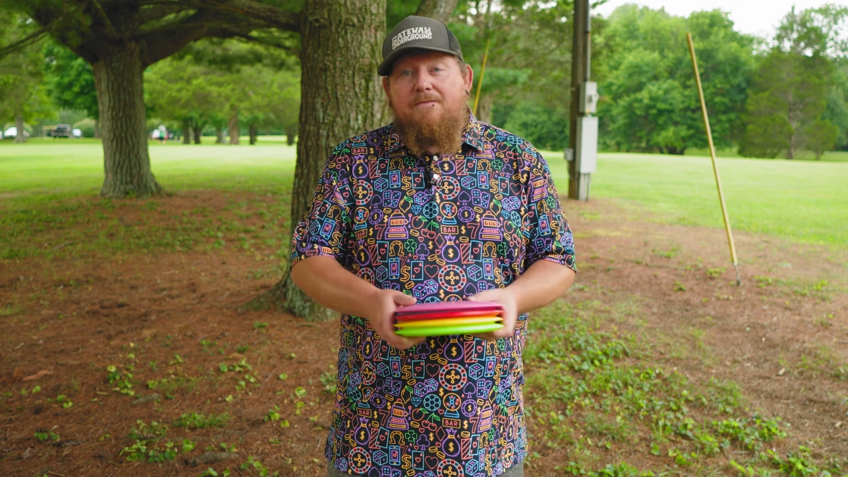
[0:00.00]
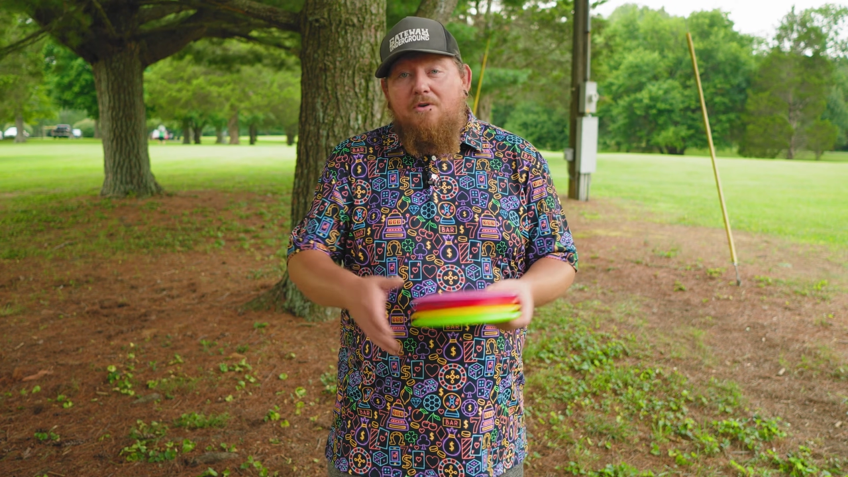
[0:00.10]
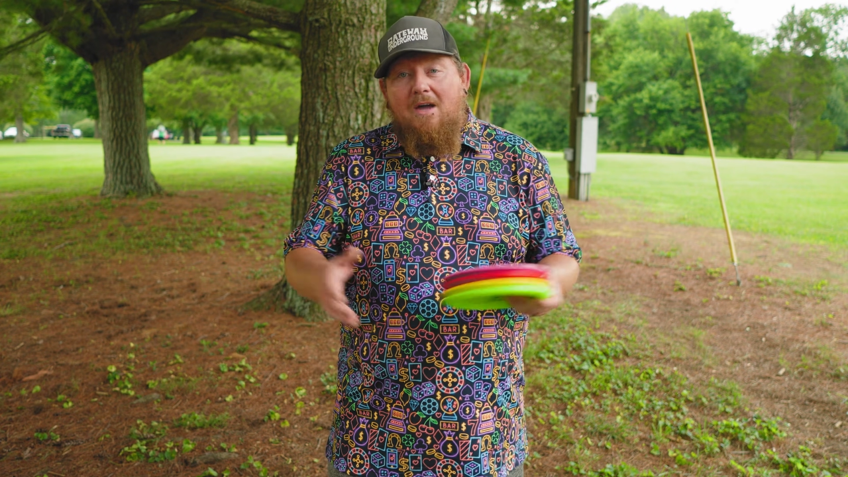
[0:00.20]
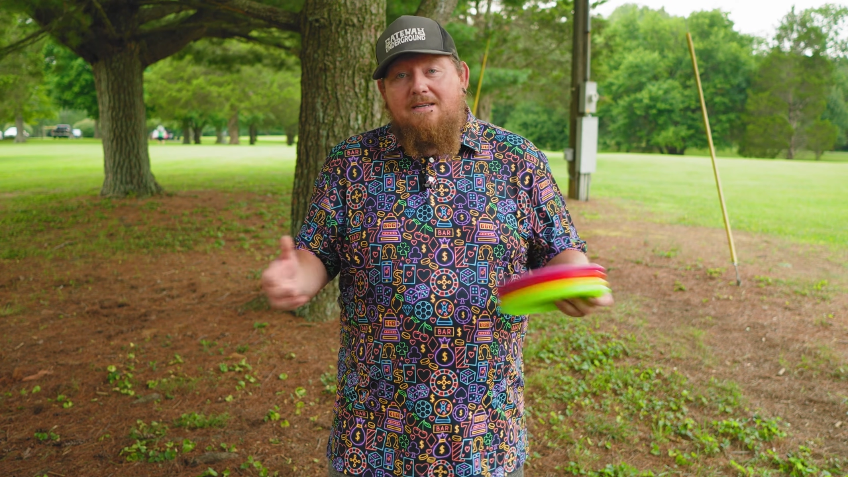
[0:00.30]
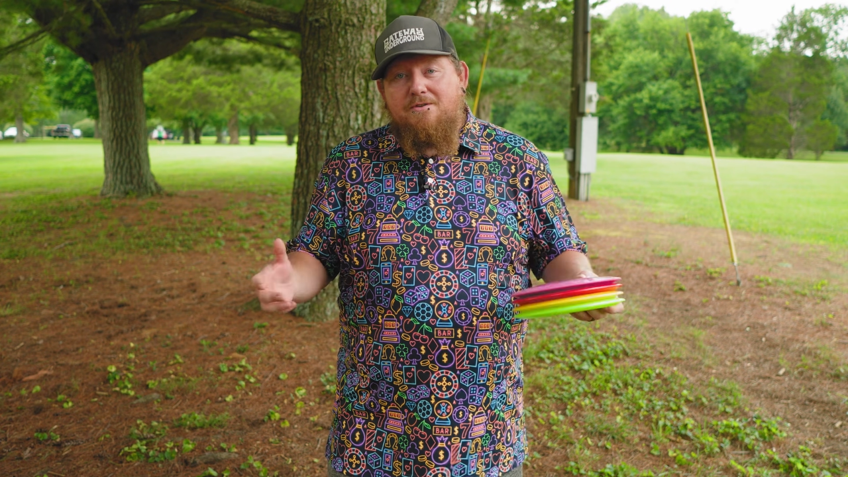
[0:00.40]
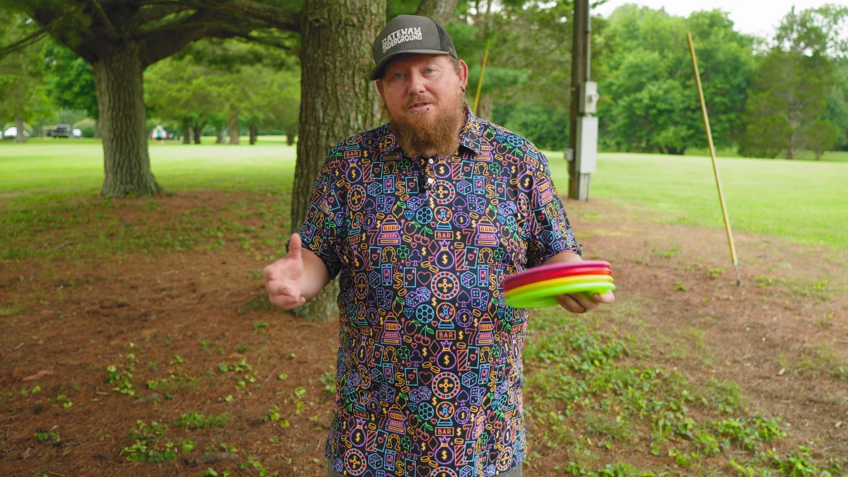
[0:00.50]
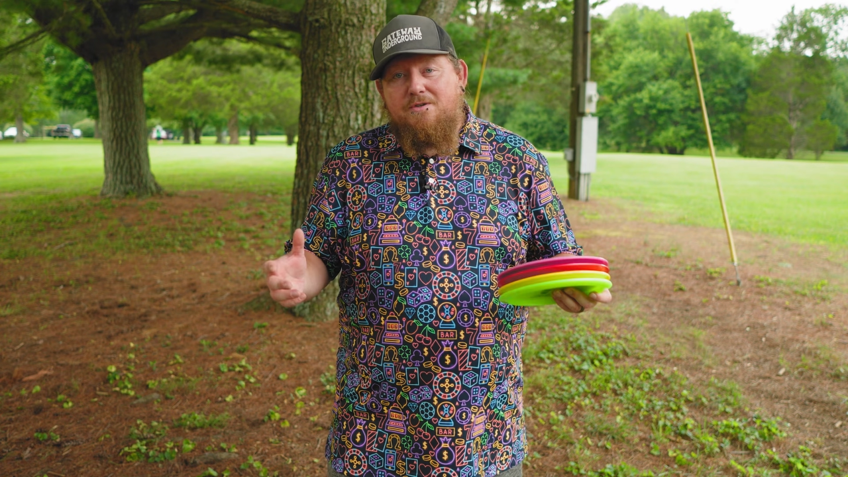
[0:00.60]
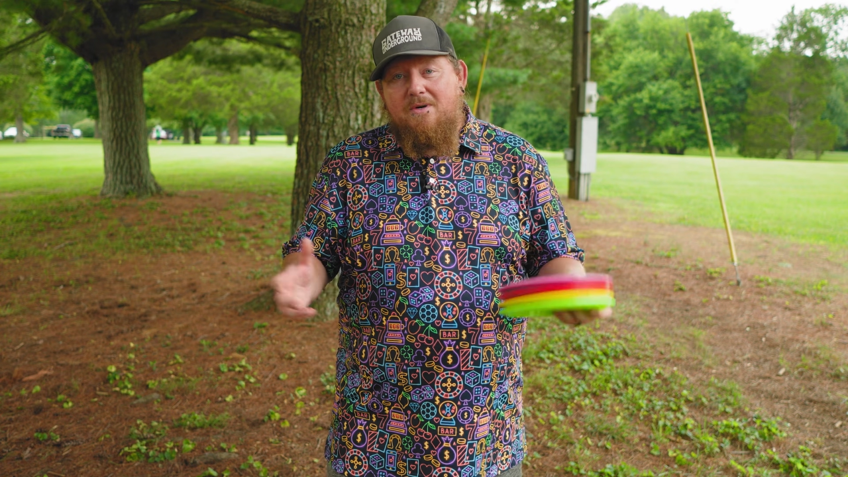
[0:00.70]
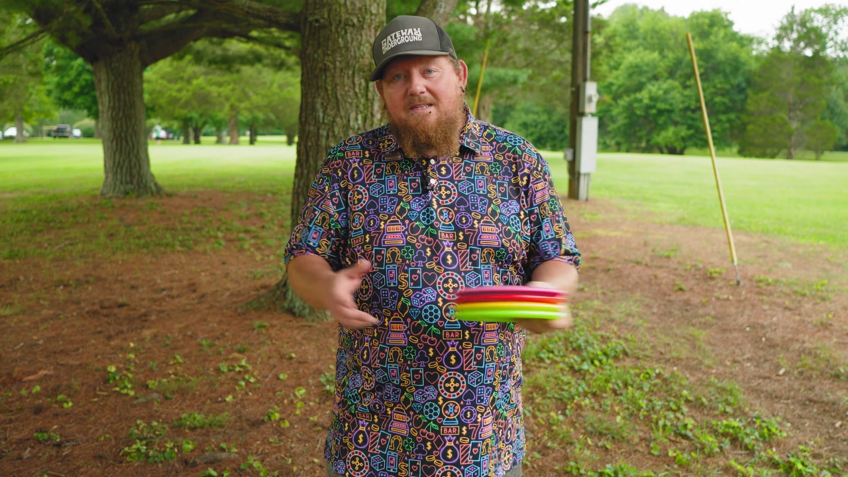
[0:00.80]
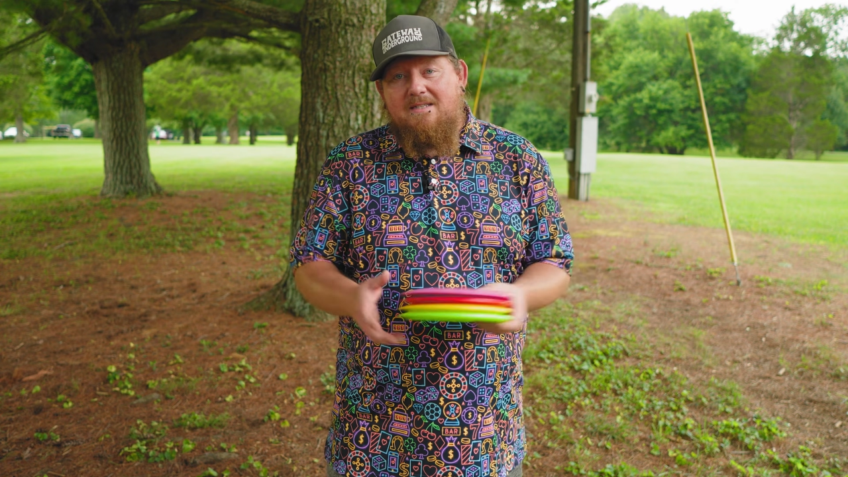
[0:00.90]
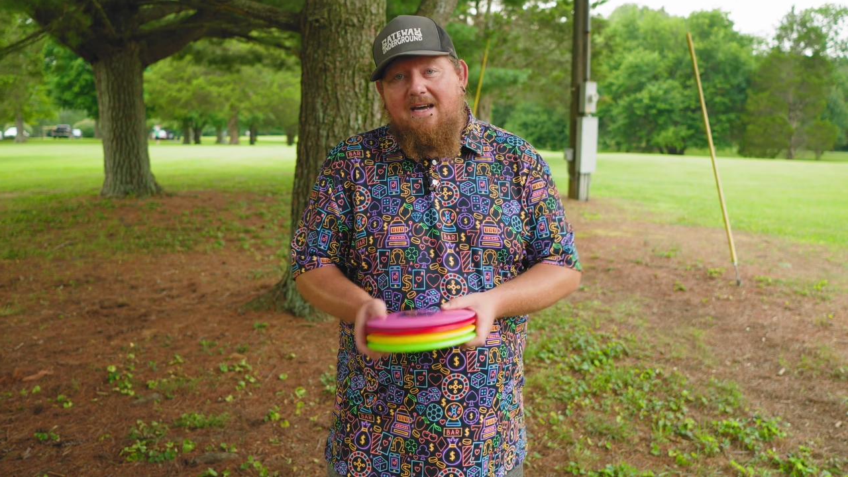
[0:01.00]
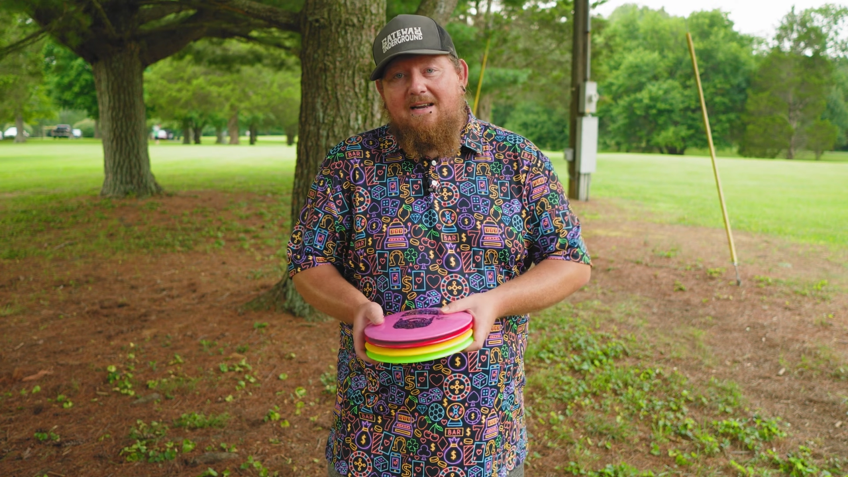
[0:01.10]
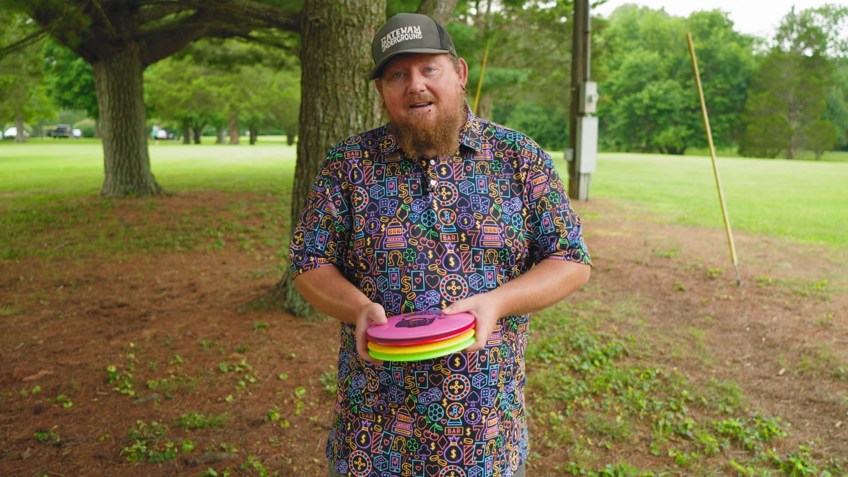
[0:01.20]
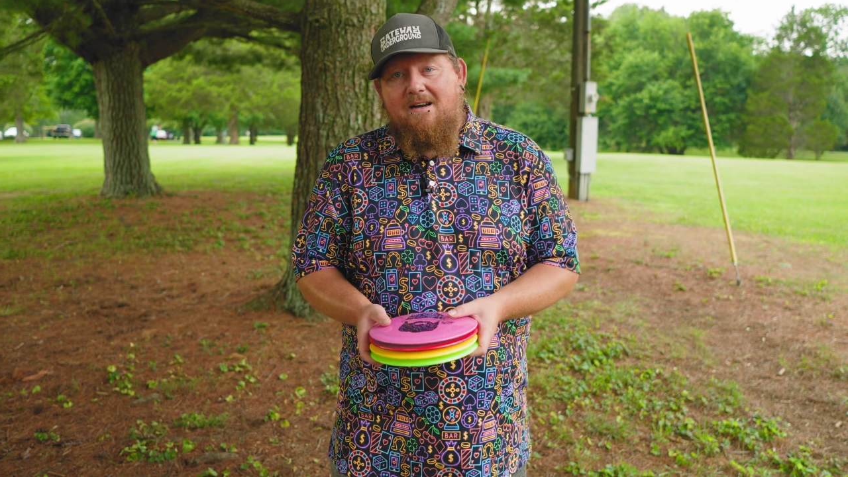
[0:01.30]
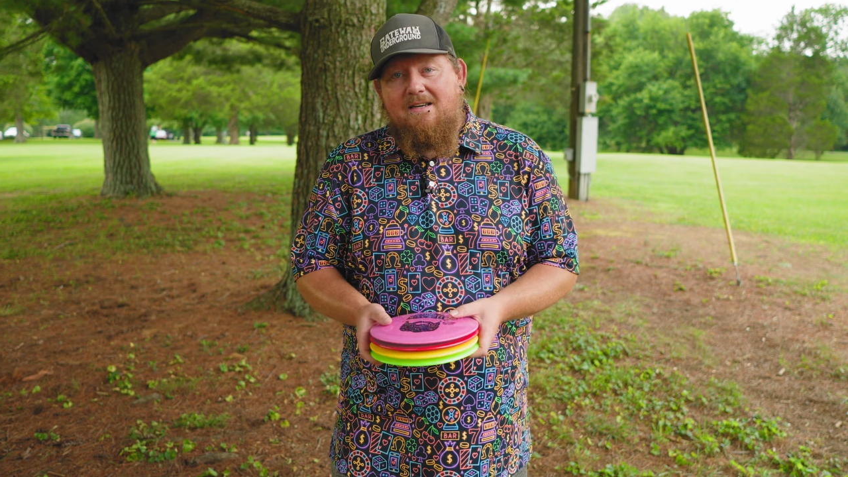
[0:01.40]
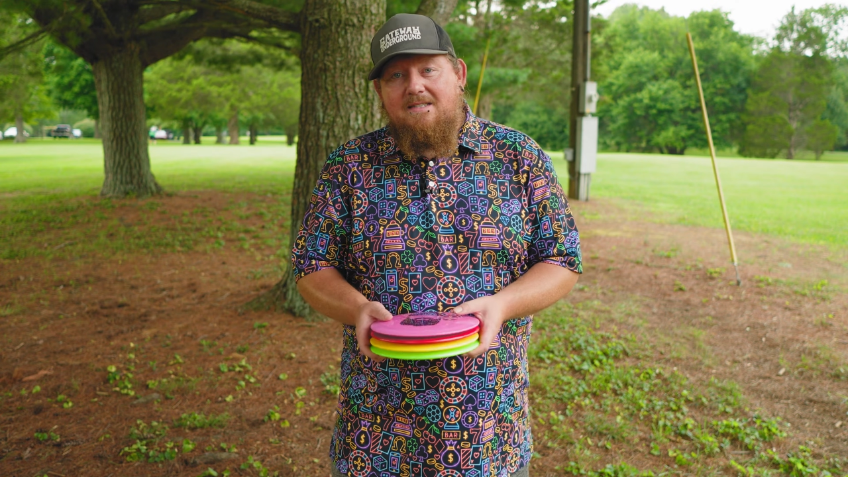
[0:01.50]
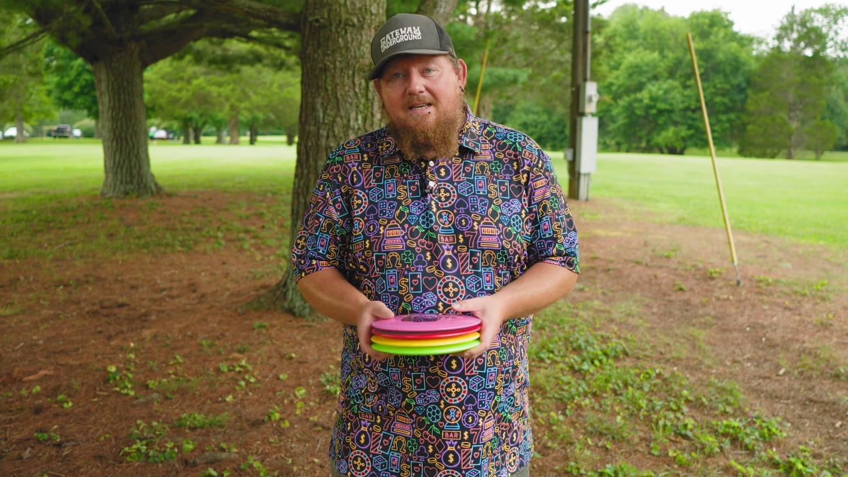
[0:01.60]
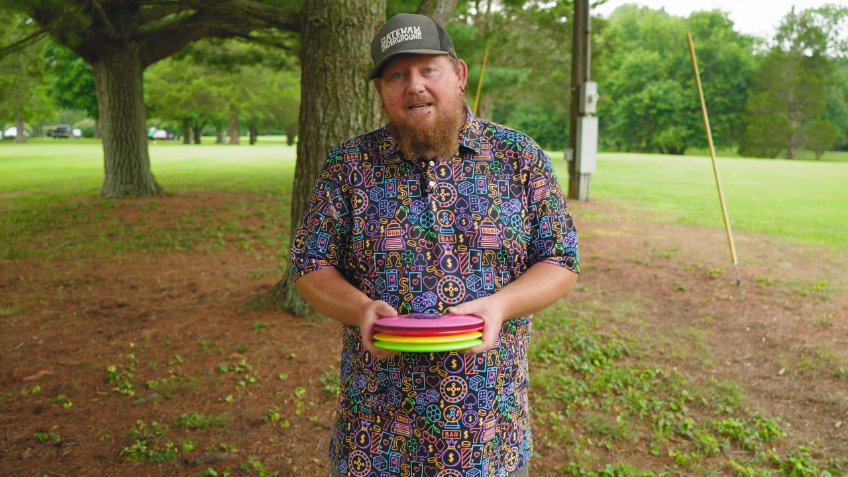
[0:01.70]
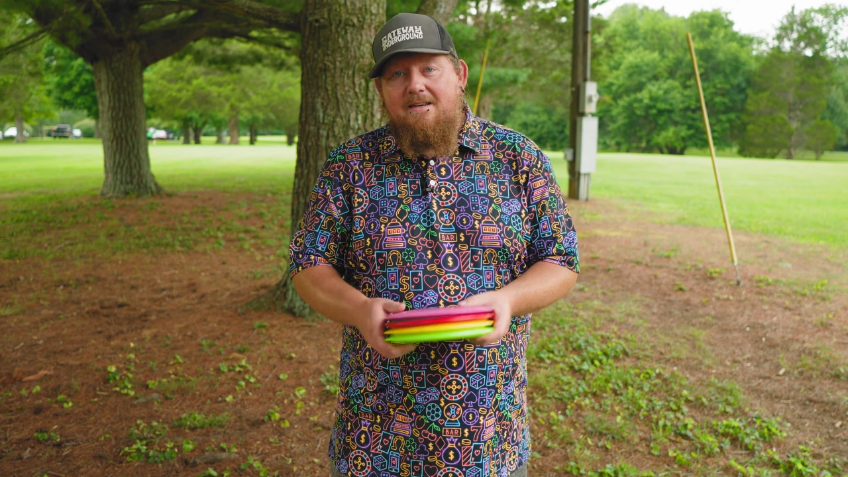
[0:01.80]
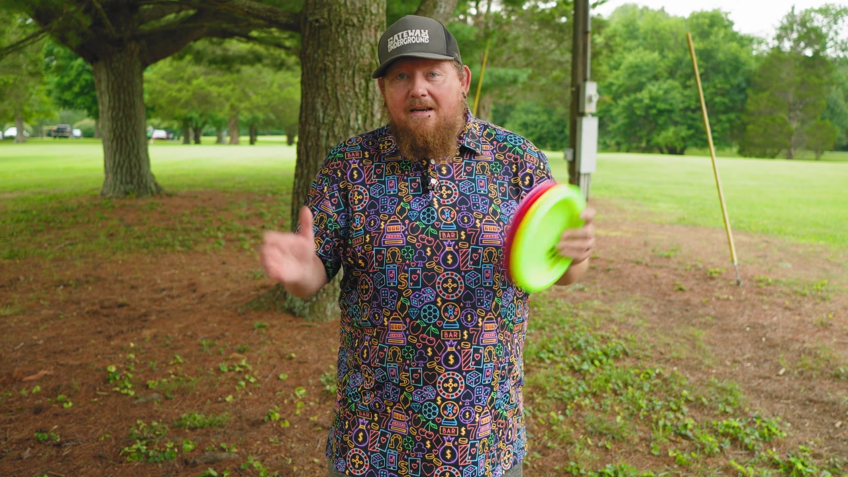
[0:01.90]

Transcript: If you guys are enjoying this kind of content,